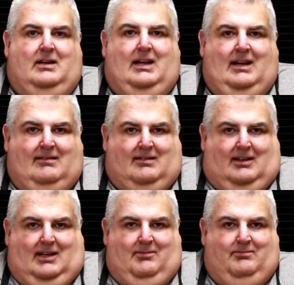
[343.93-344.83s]

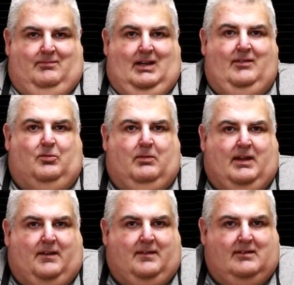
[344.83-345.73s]
Easily, even
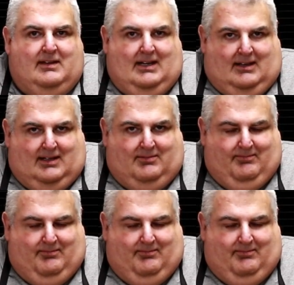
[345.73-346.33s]
without the salad.